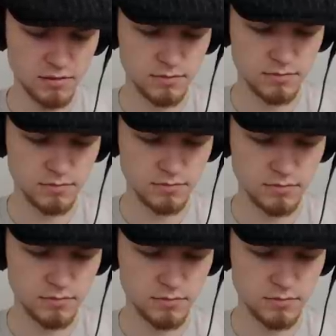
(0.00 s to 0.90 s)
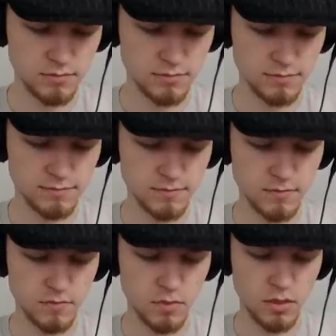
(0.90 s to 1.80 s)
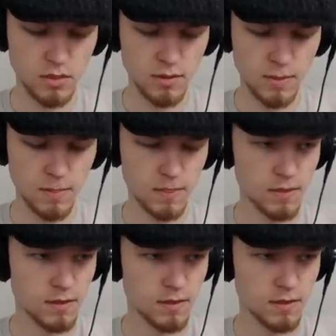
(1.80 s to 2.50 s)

Nobody speaks.